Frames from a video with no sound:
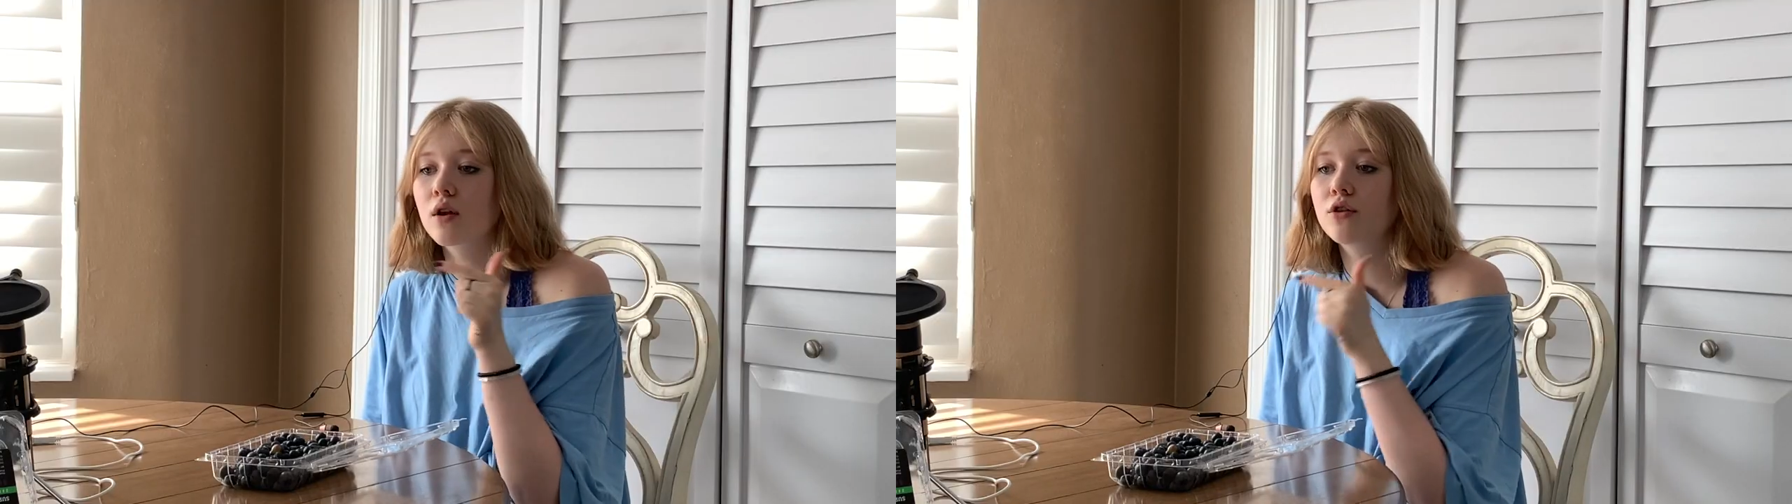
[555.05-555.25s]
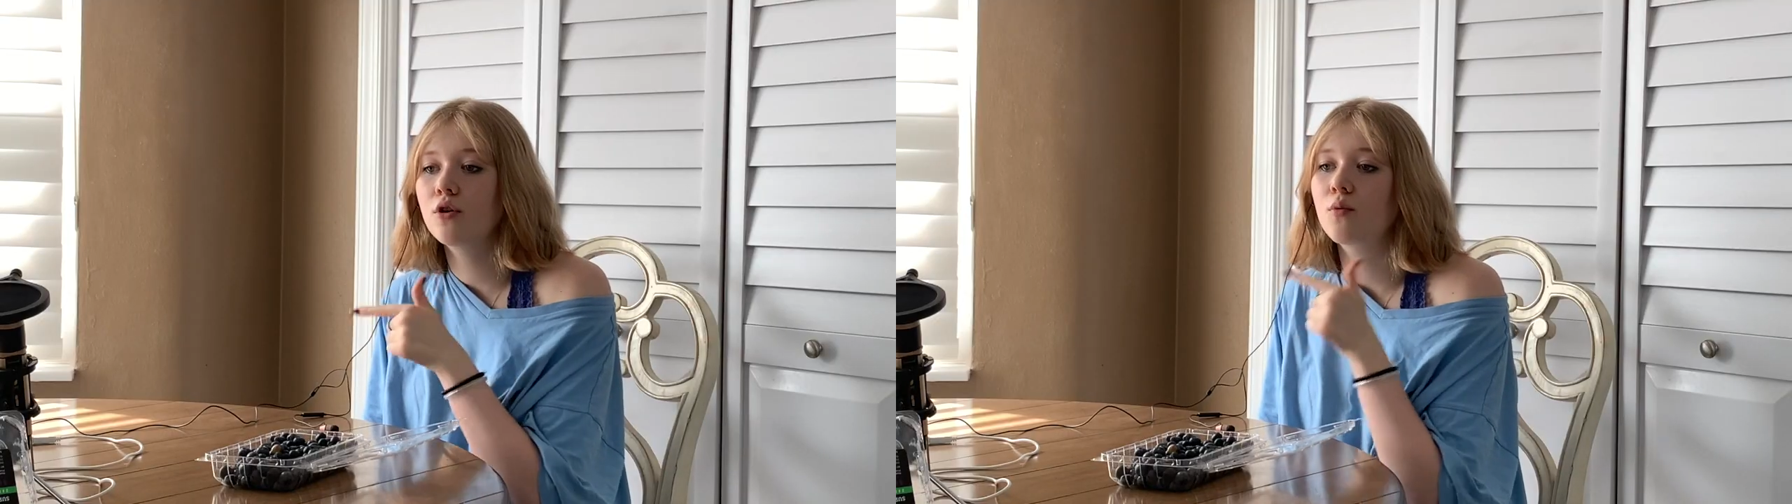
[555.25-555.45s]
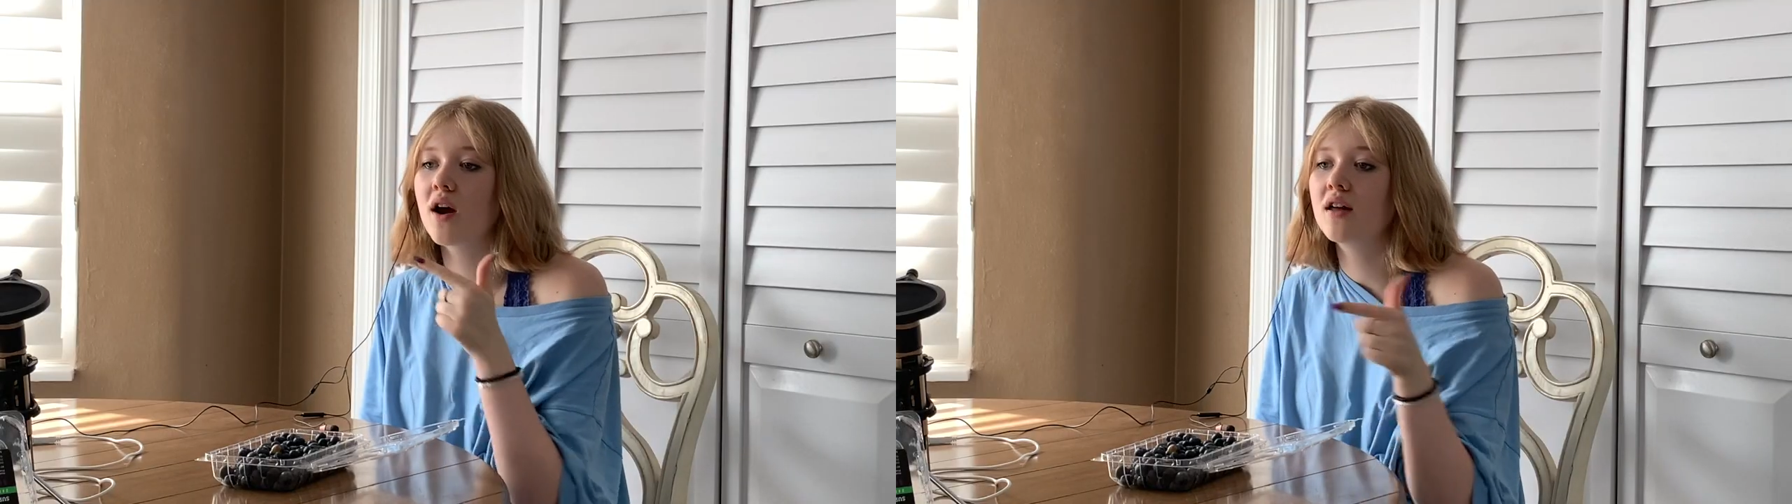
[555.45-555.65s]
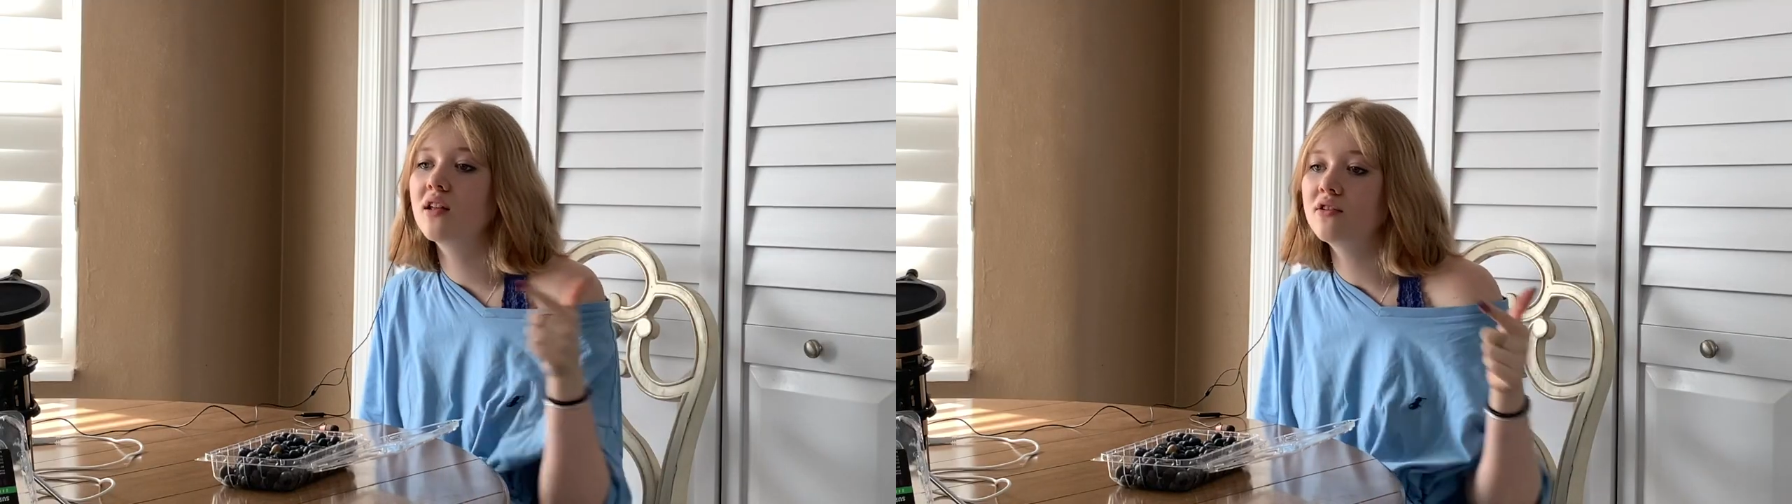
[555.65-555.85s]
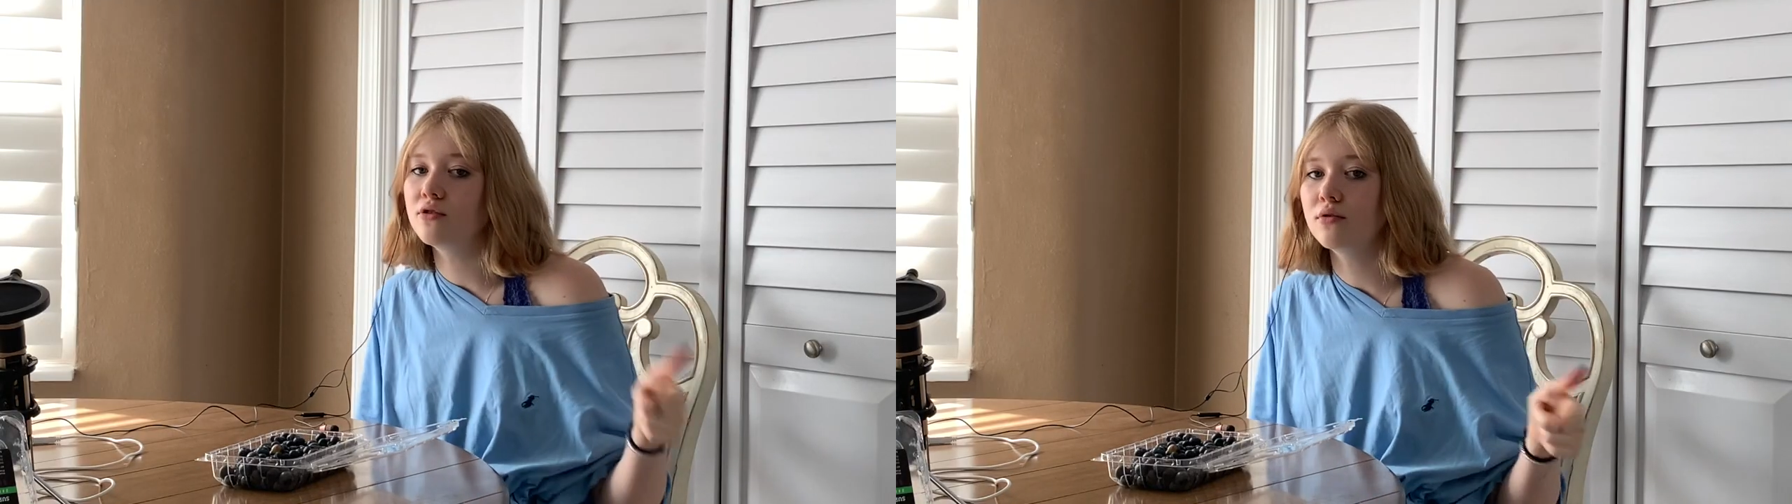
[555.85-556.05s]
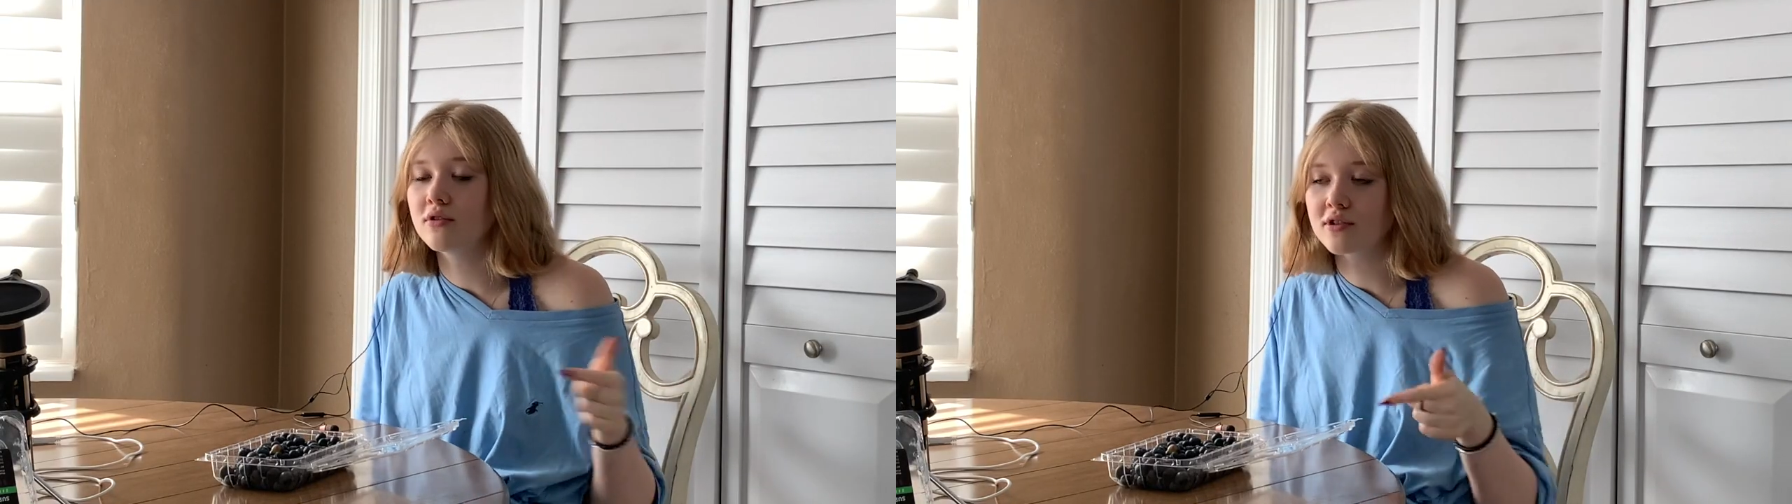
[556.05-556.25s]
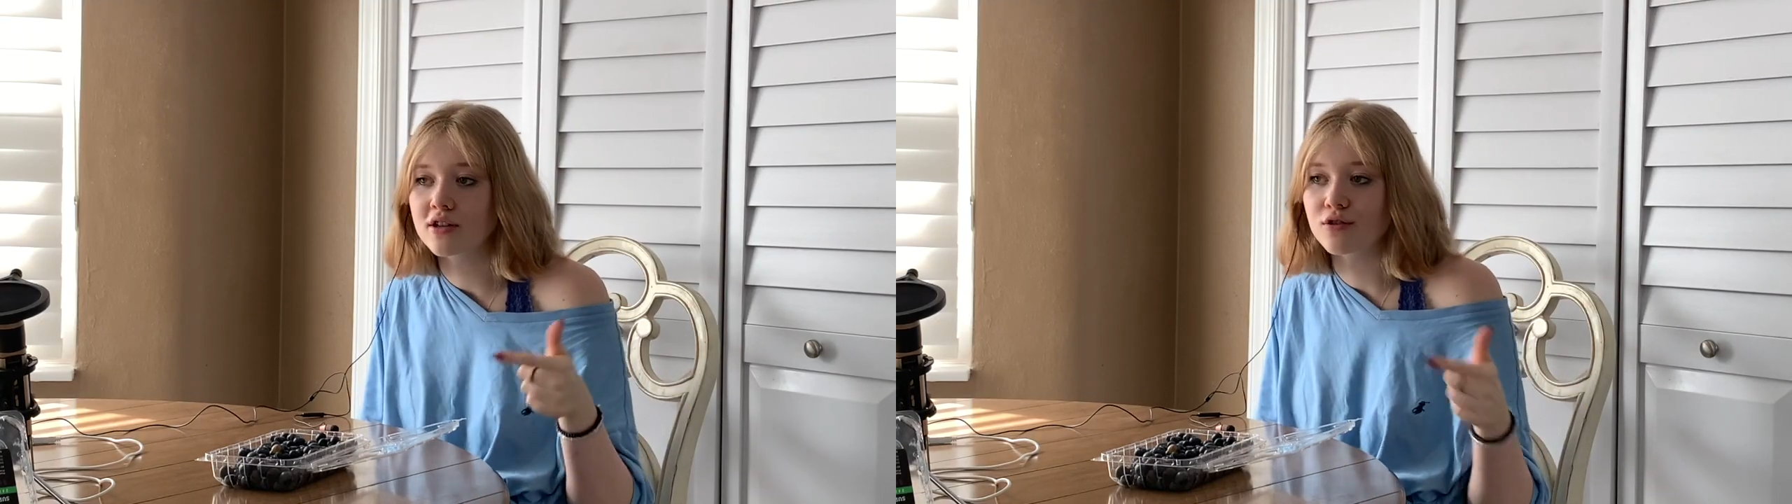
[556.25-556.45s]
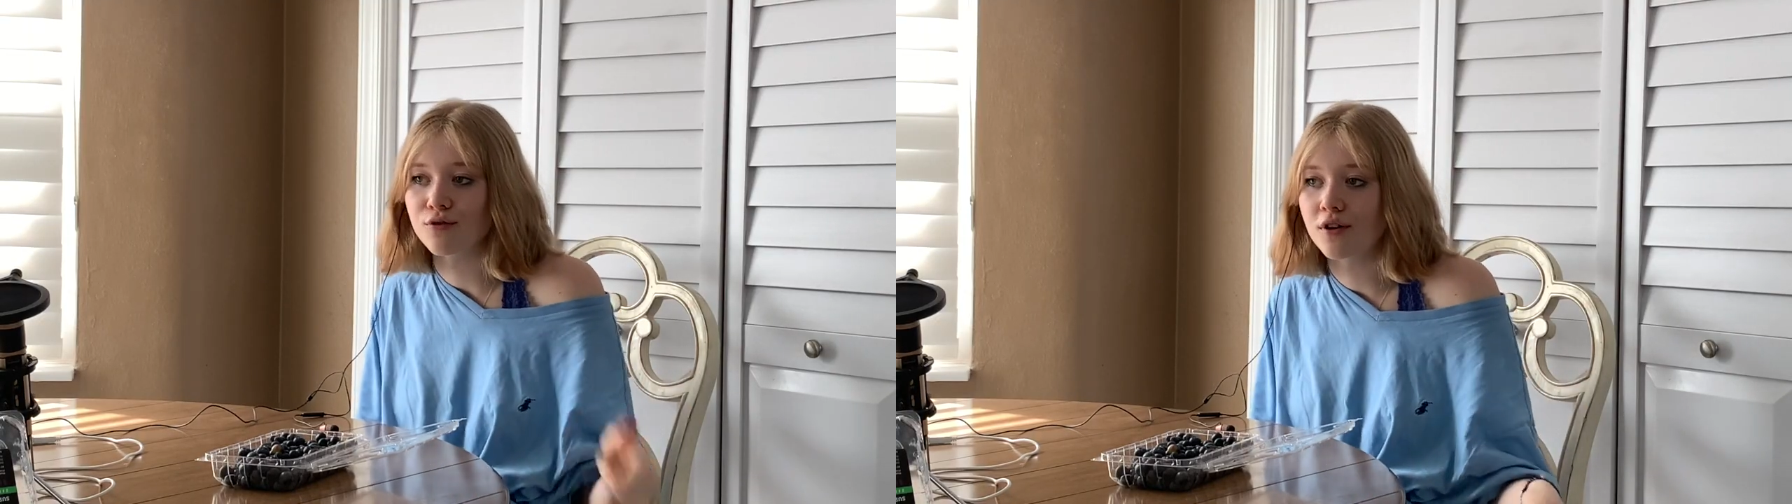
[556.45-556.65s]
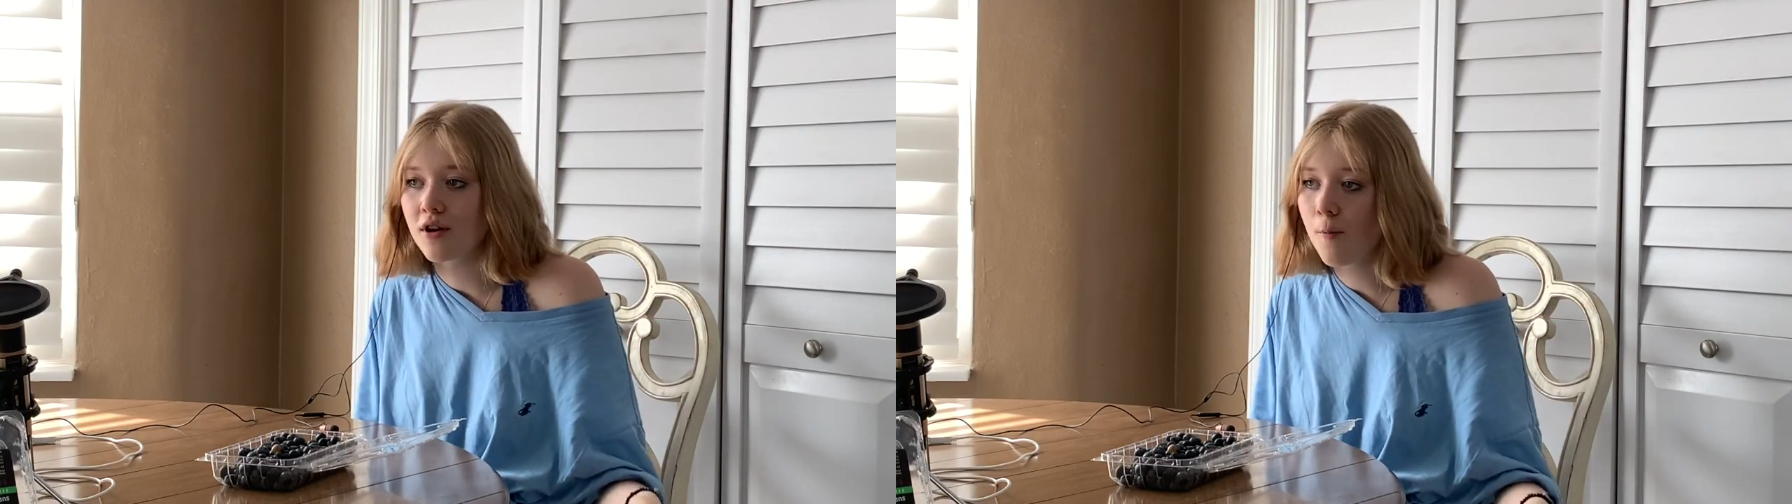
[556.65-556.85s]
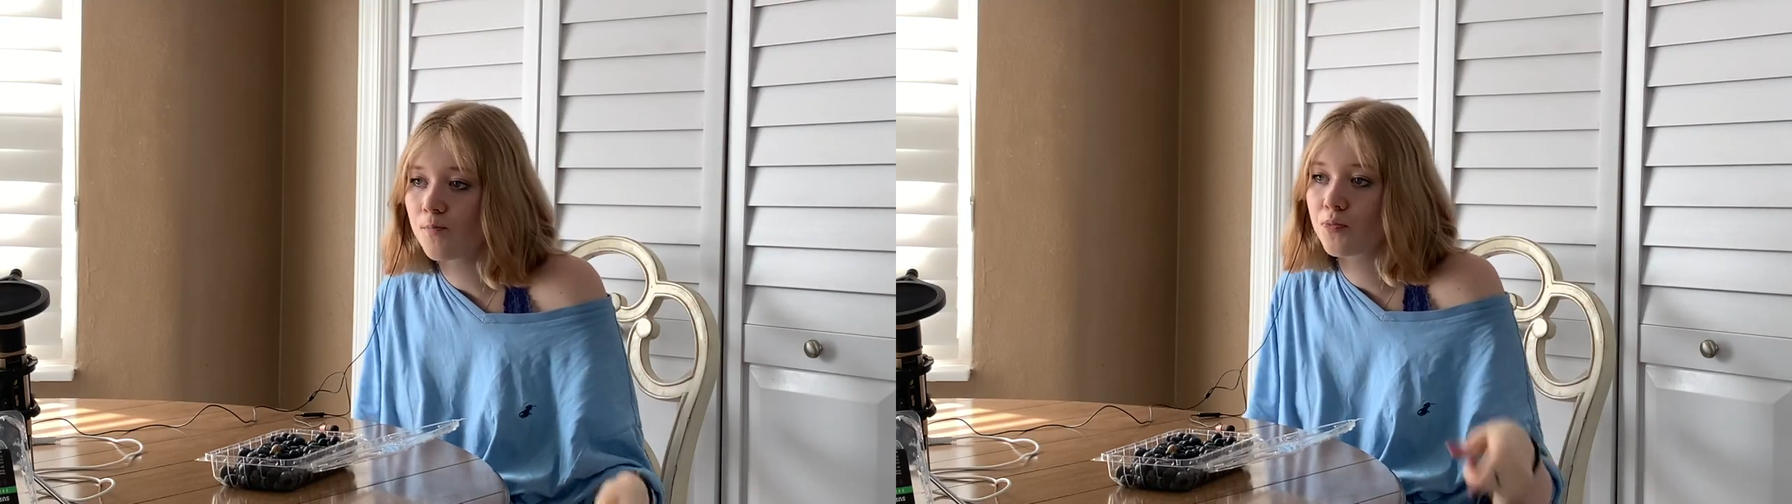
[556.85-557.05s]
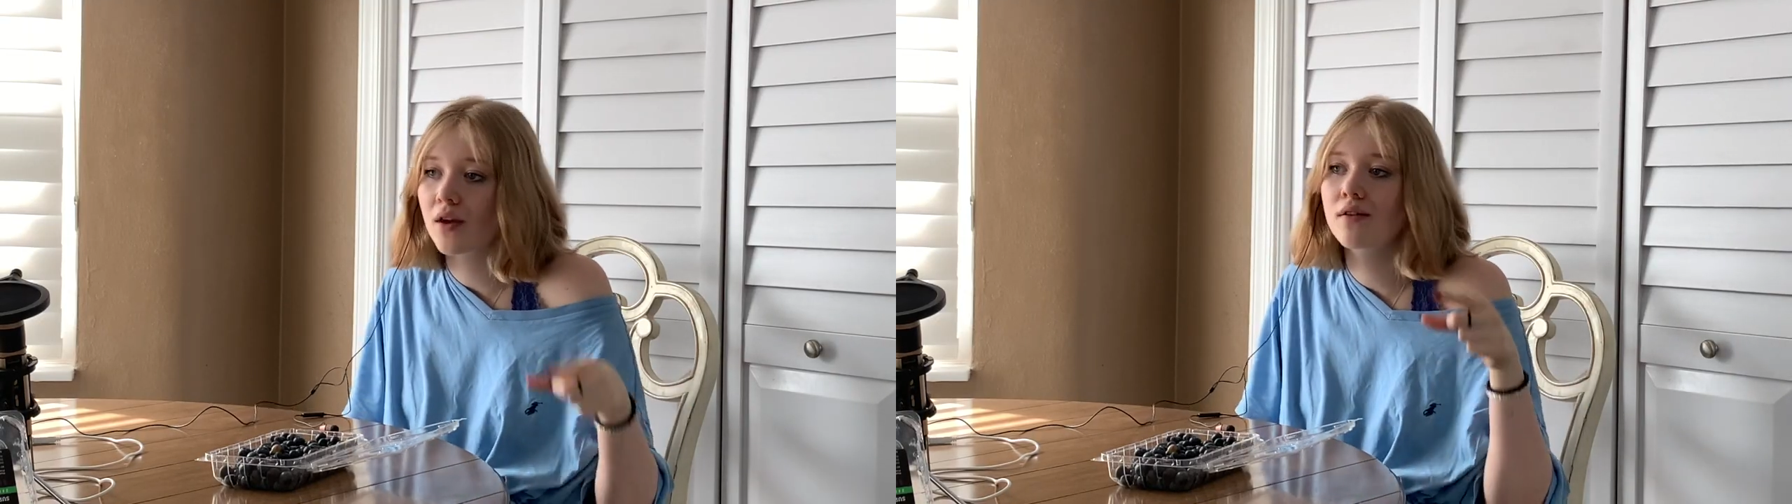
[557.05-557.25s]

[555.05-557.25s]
the way they do the schizophrenia,